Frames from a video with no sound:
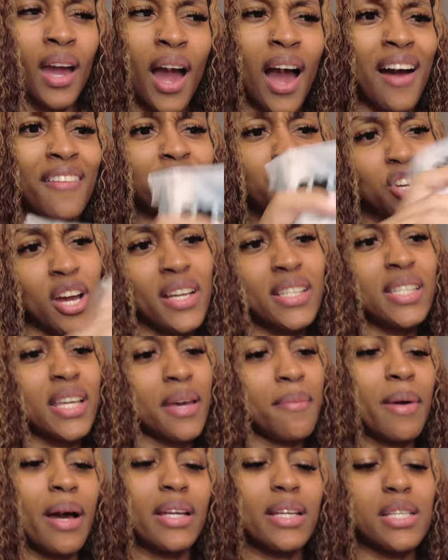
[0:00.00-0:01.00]
I've tried
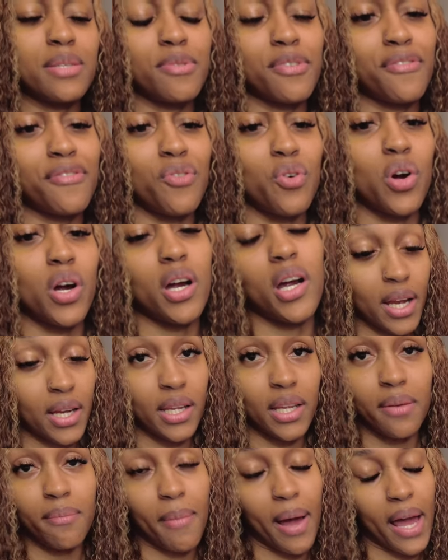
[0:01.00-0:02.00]
Skims undies before, and
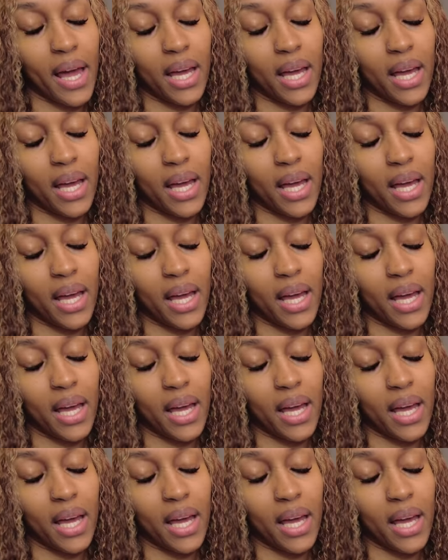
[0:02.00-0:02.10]
in my